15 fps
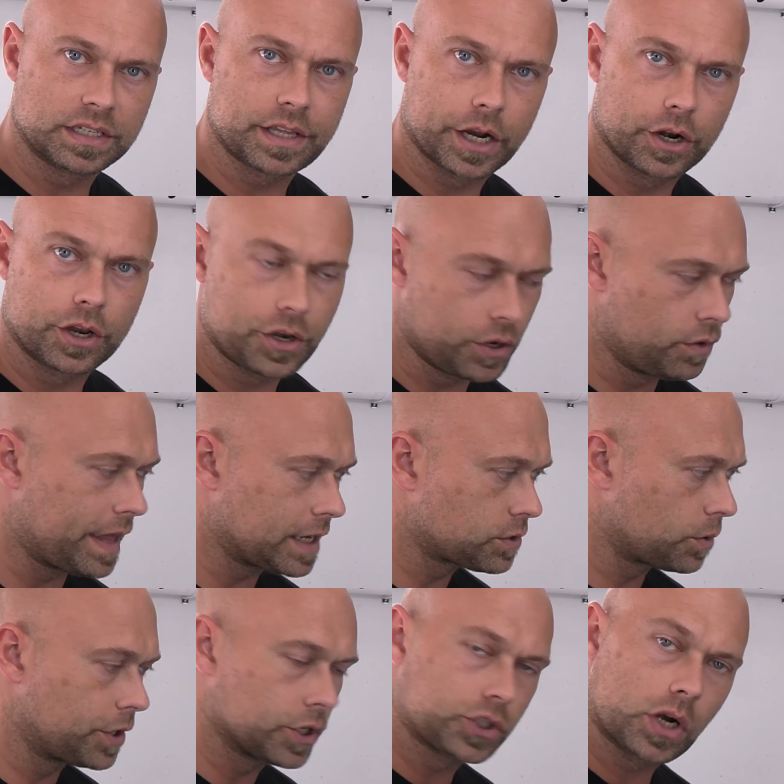is there to do.
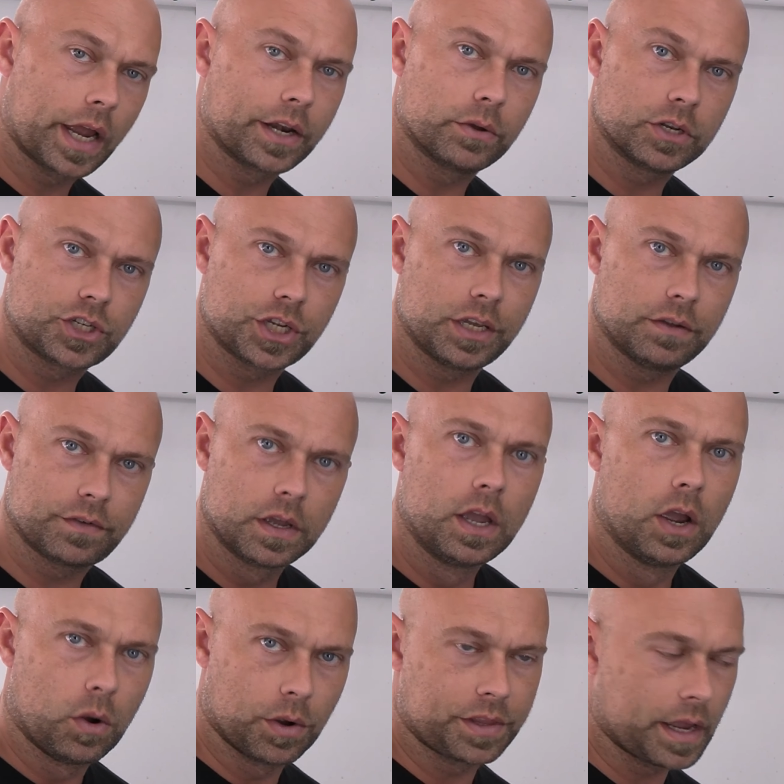That's what you're trying to achieve
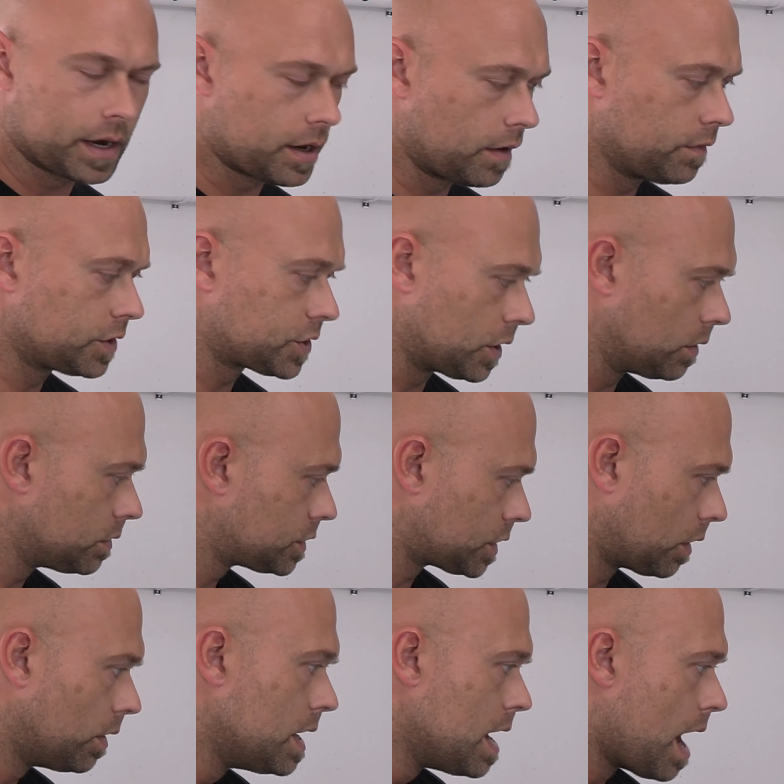with that coverage coat.
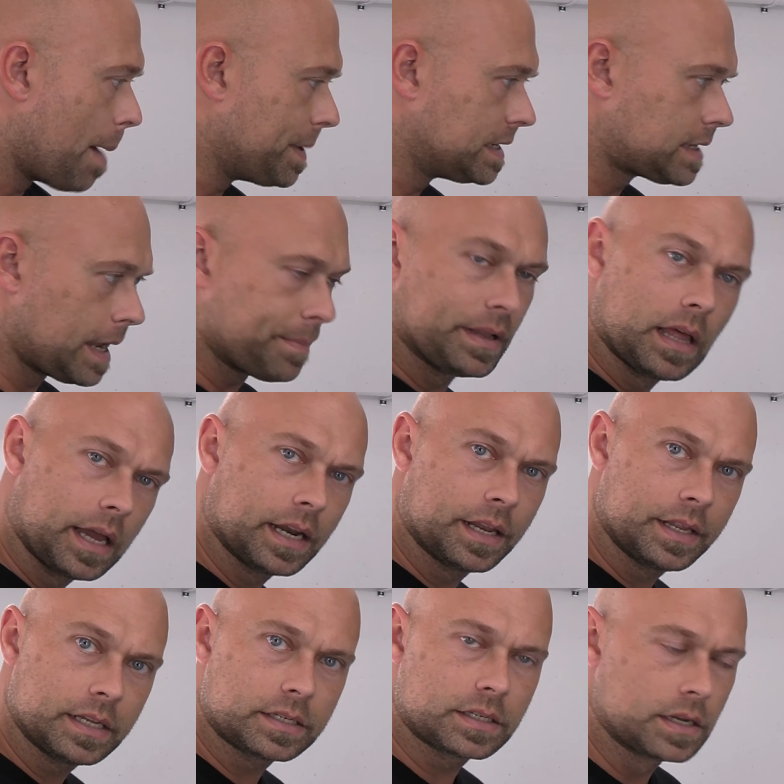So I'm gonna tape a line
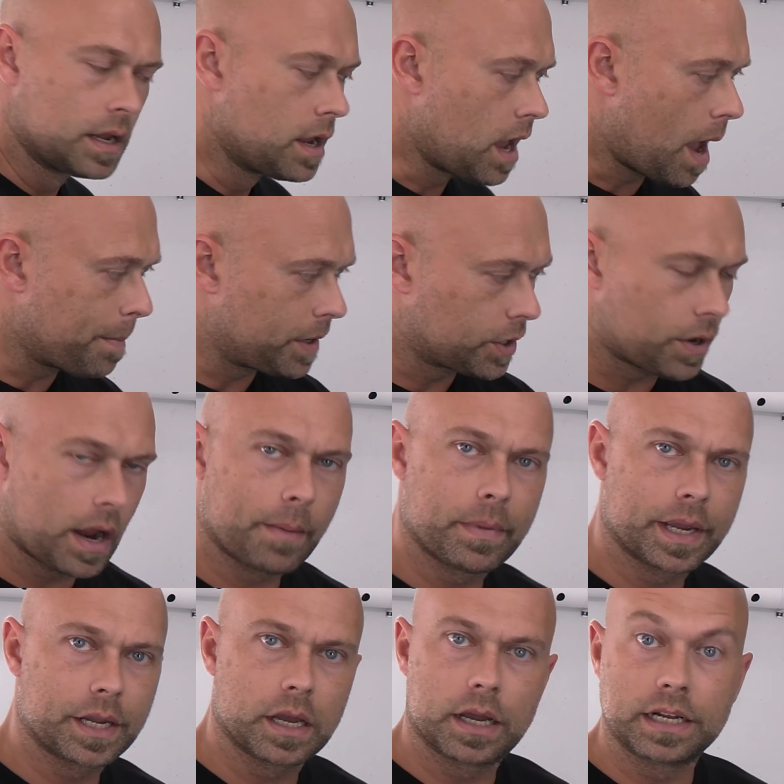on this, I'm gonna grab
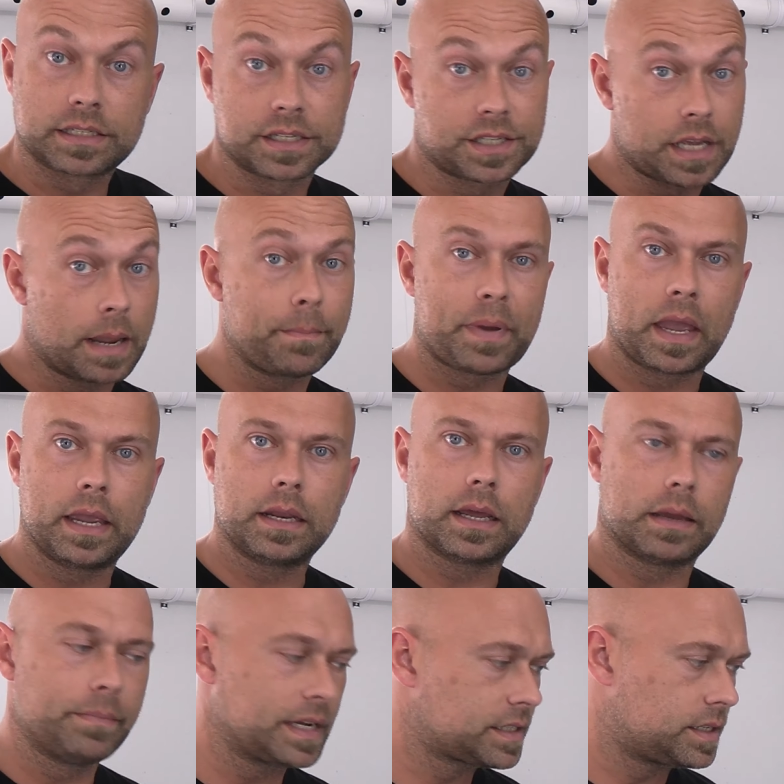my gun. It's the same paint,
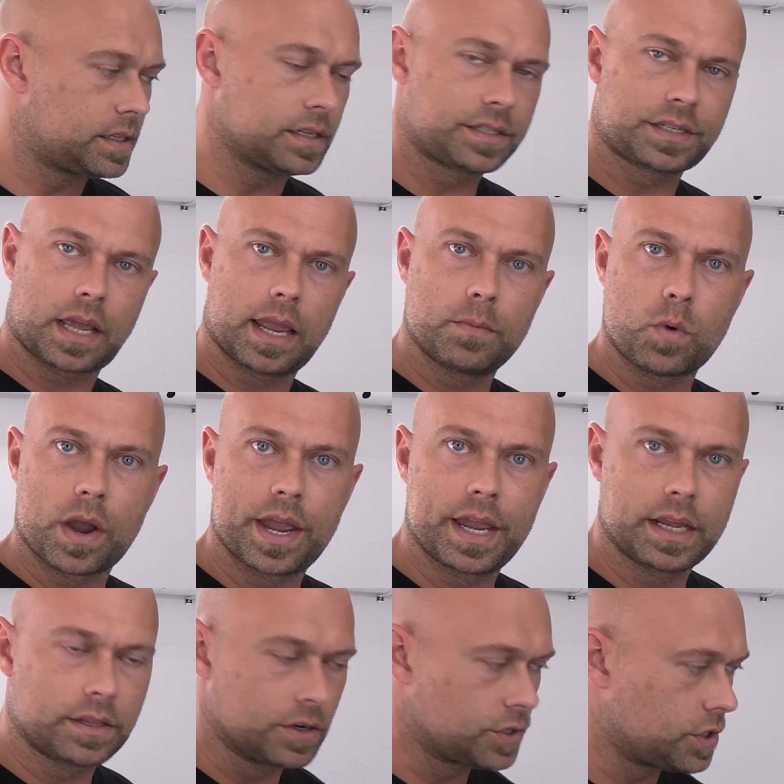I mix it the same
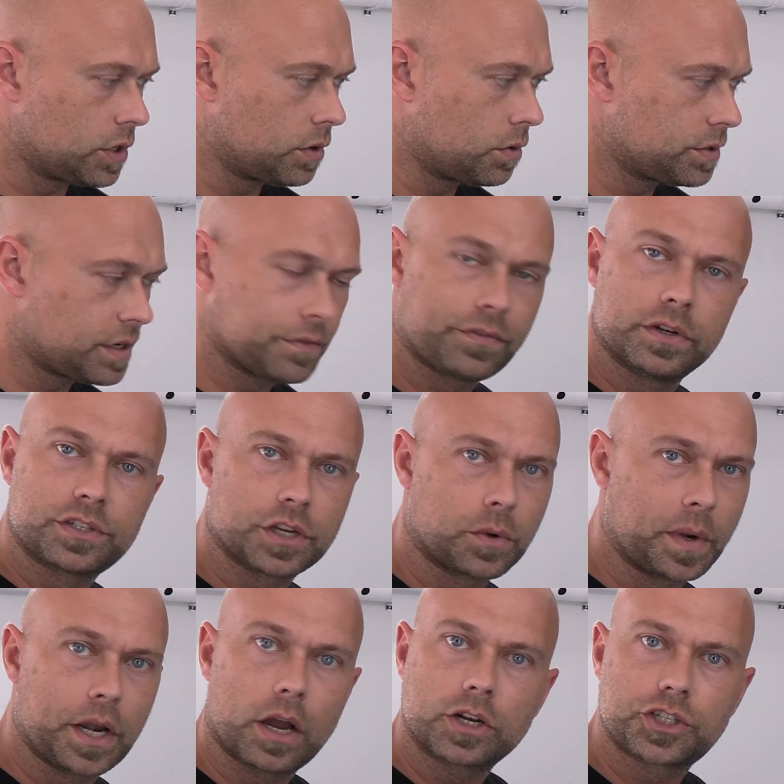way. There's no difference in
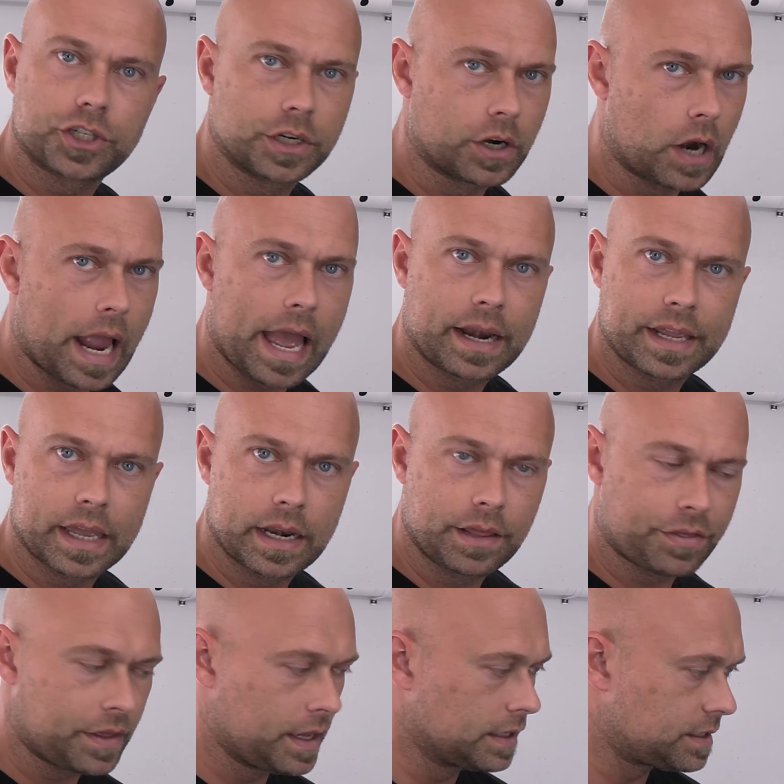reduction or adding
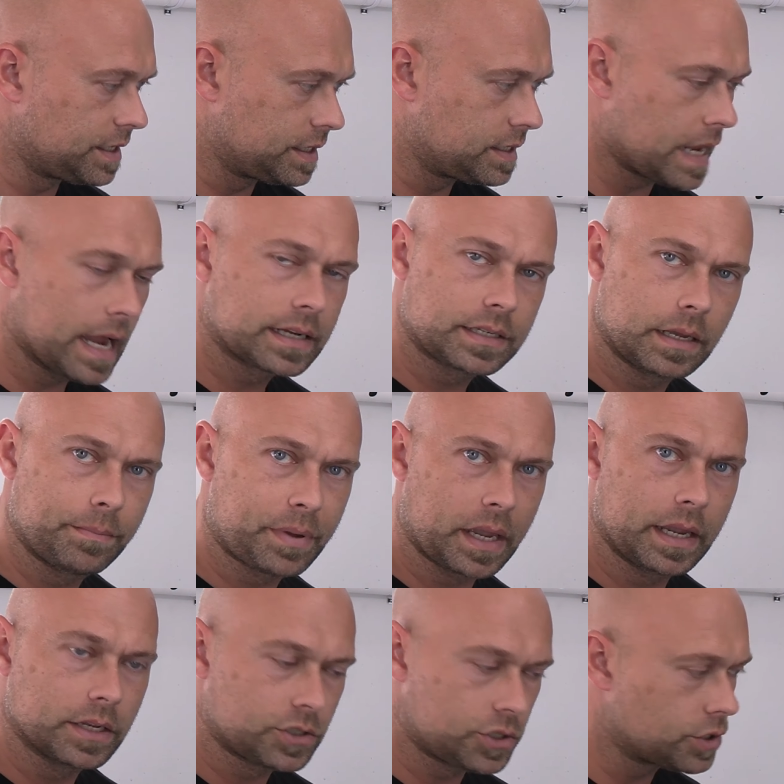anything. It's the exact same
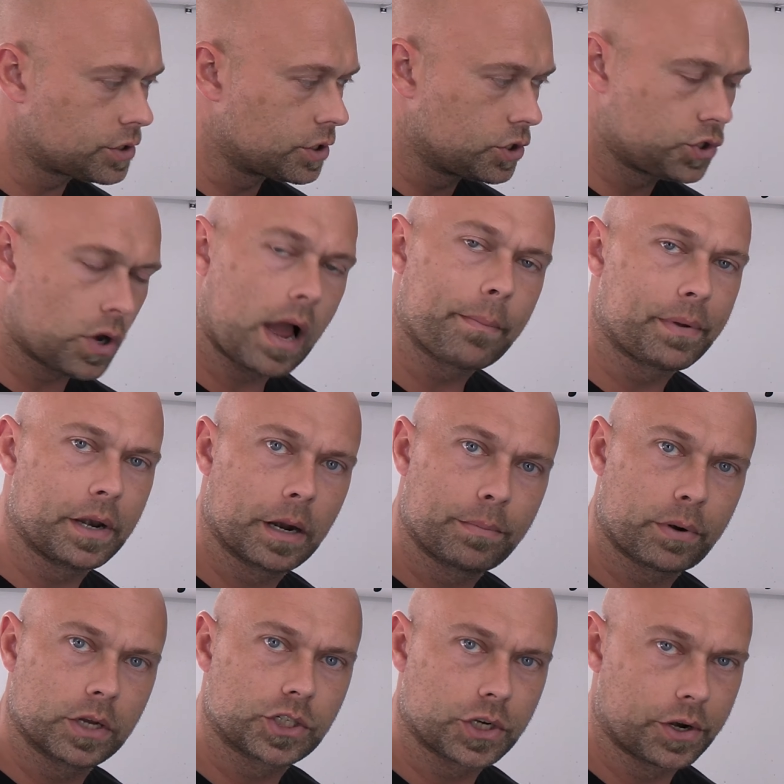paint, it's just a drop in air
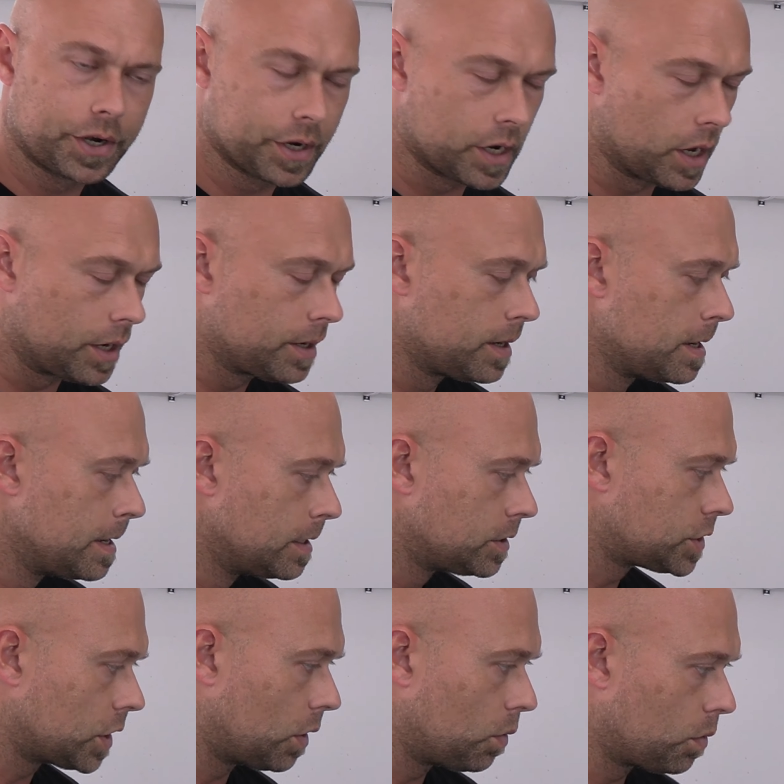pressure at your gun.
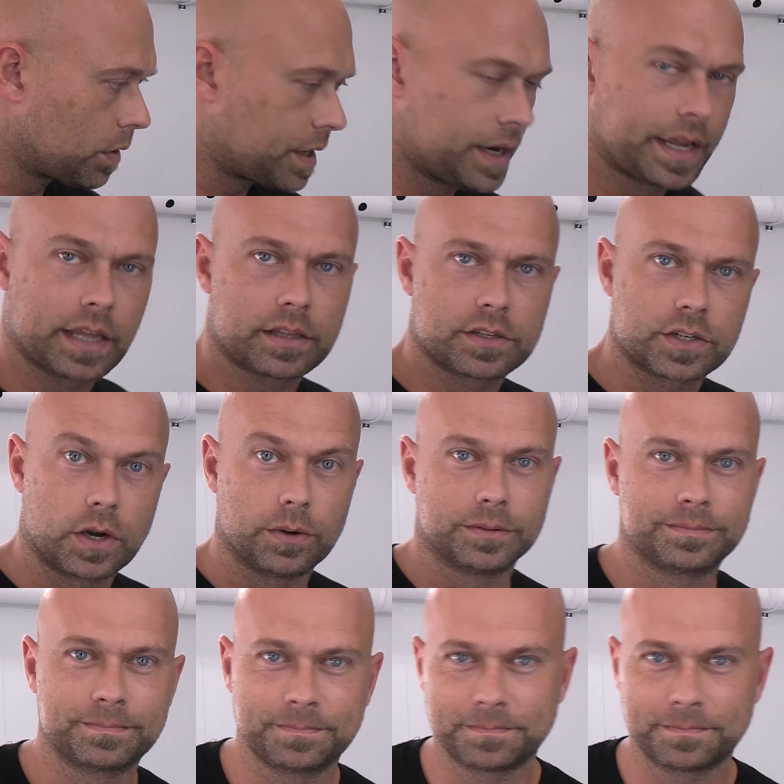So we're gonna get this going.